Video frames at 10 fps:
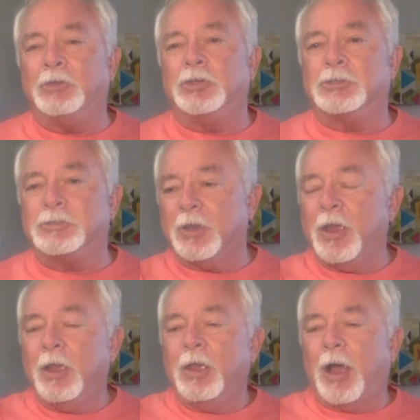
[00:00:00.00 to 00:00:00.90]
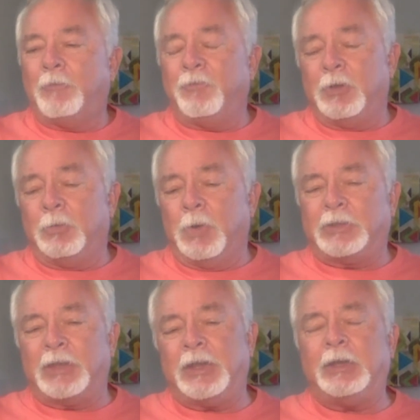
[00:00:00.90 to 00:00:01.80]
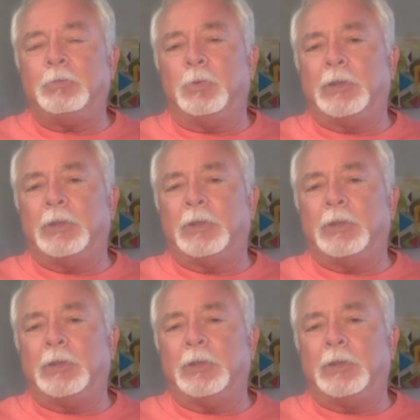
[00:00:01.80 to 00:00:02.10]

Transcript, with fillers: It's just i what they needed.